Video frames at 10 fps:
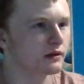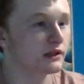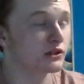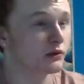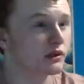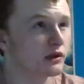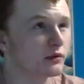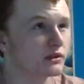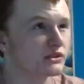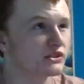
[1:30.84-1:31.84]
It's only
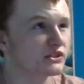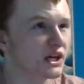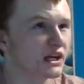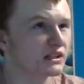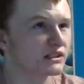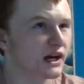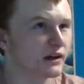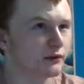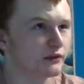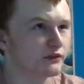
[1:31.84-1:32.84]
Logan's second
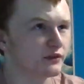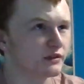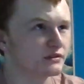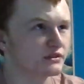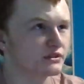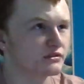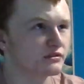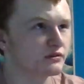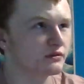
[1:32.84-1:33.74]
title defense.